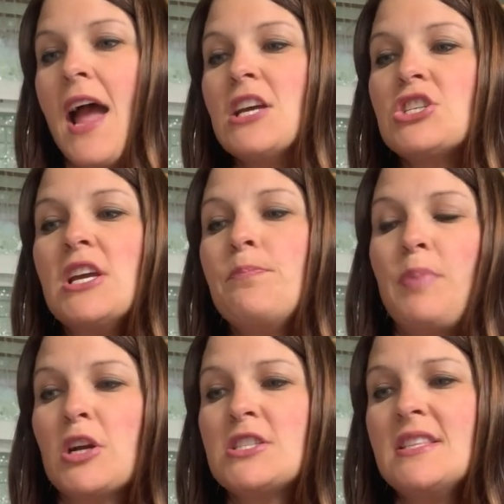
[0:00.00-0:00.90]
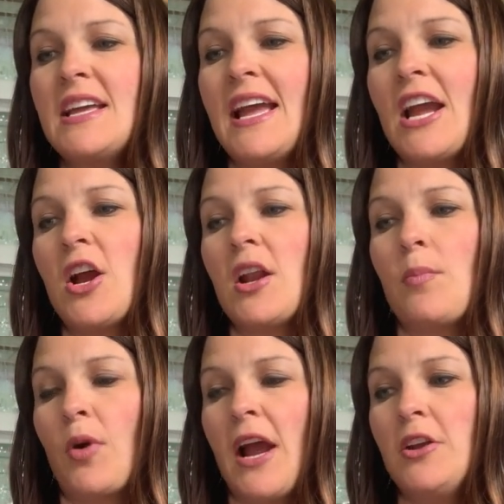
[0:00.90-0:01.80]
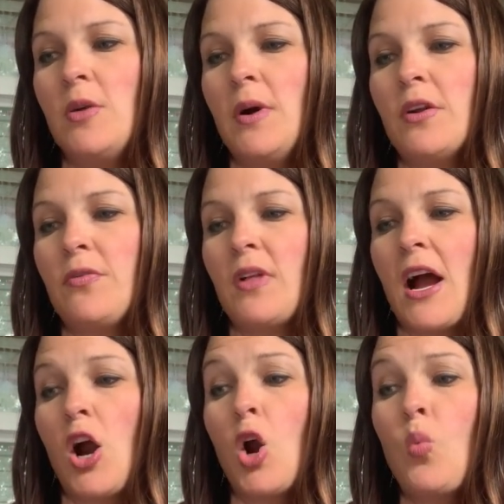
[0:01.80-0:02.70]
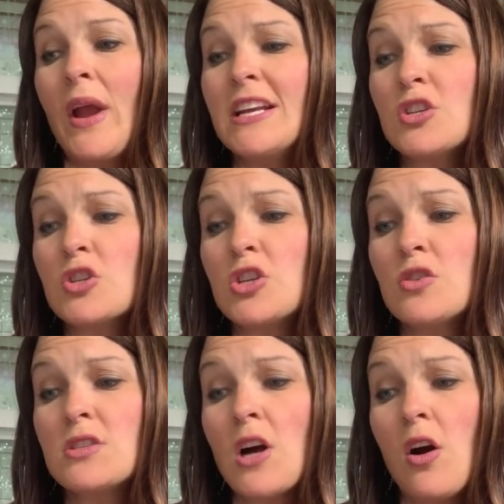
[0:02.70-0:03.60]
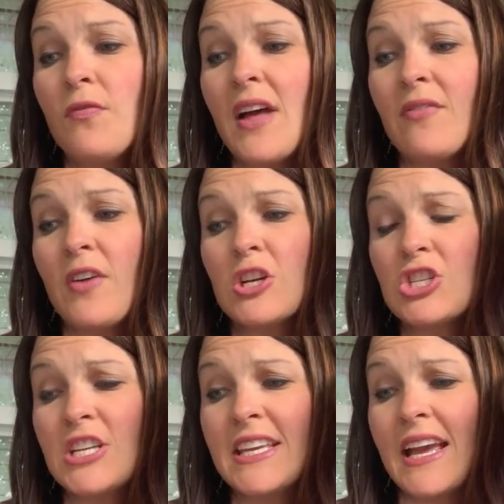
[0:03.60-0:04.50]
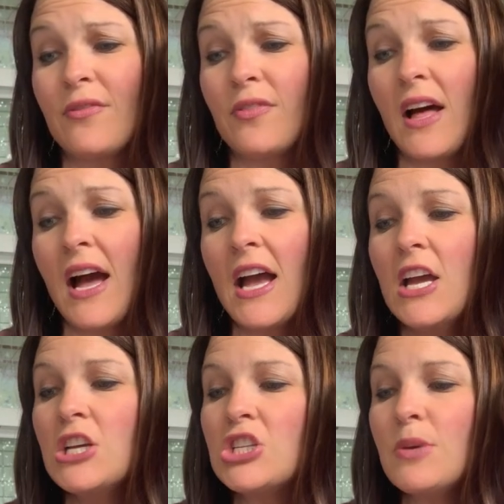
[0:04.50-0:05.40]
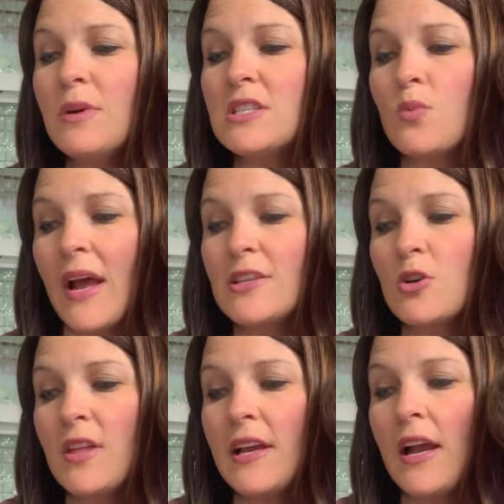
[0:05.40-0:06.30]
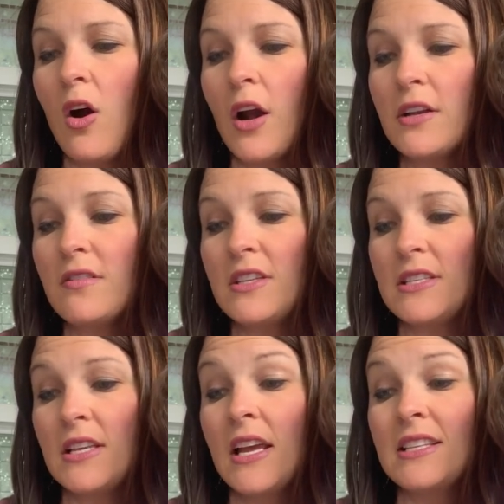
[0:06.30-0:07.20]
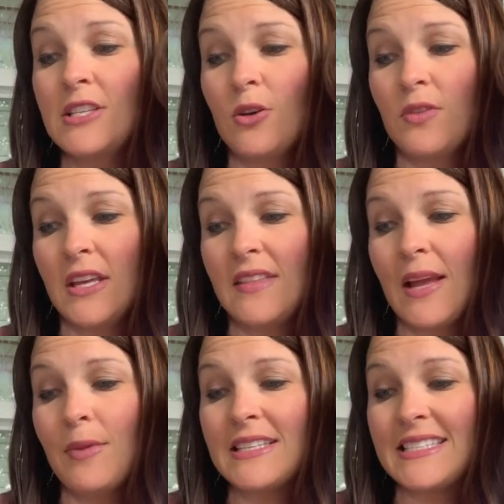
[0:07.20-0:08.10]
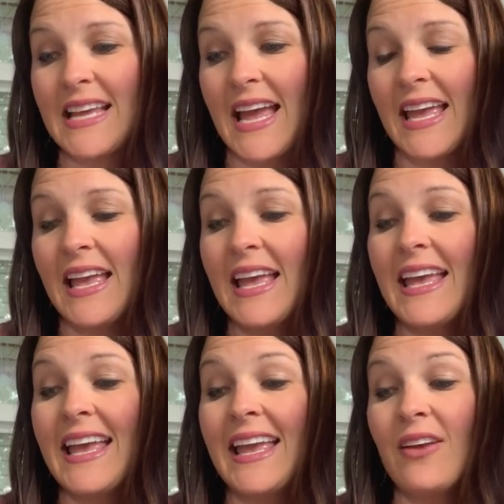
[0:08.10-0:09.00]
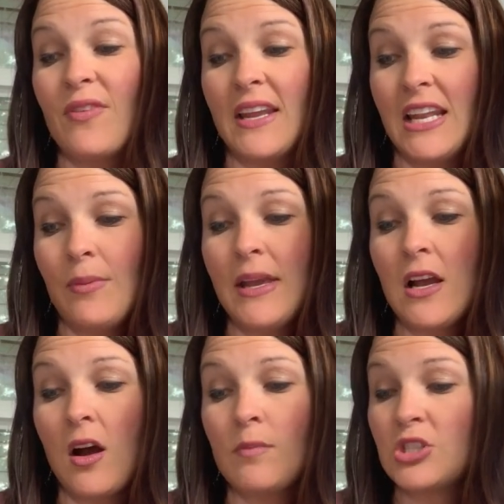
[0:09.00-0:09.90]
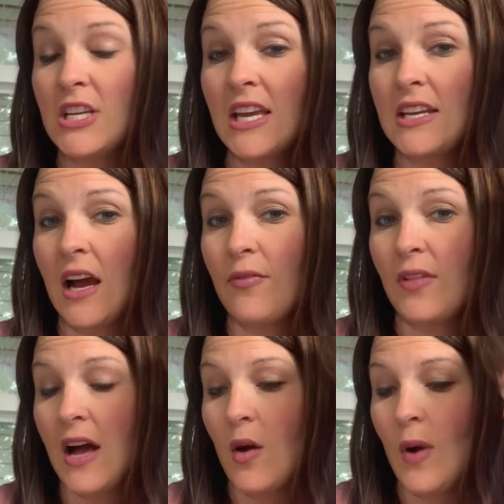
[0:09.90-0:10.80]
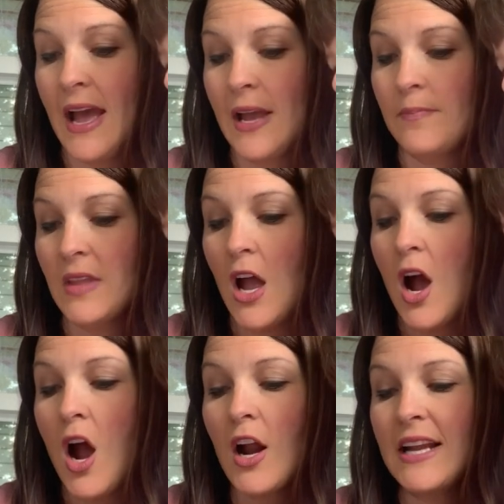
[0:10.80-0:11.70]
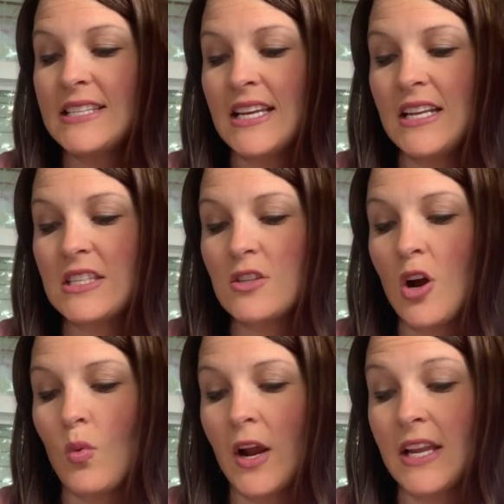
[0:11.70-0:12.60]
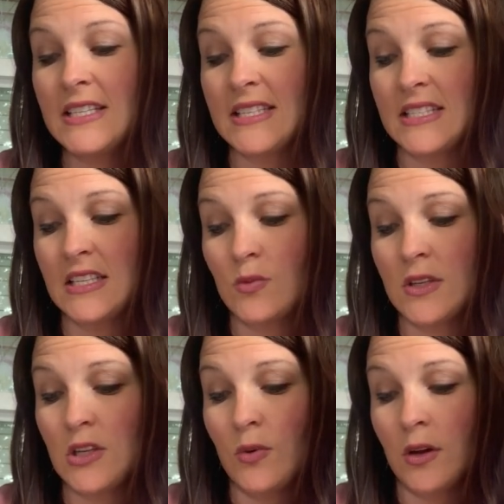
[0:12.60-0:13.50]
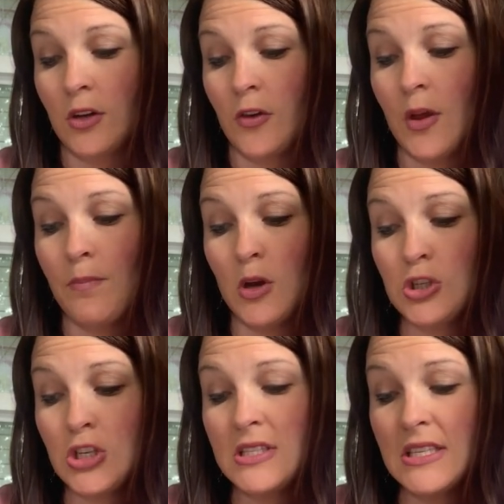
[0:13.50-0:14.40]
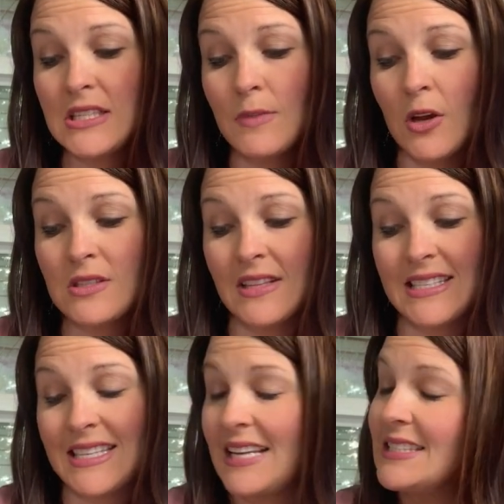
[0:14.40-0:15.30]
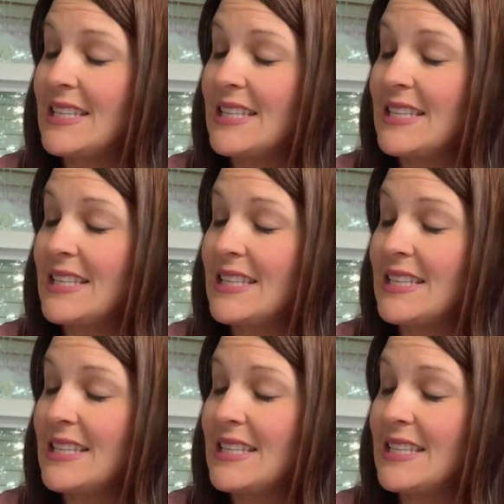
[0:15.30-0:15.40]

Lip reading: She bursts in the air in a bright new butterfly. Her wings are so soft that first she can't fly. She must wait till they harden. Till then, they must stay. If an enemy comes, she cannot fly away. Her antennas start working to sense what's around her, the motions, the smells, and the sights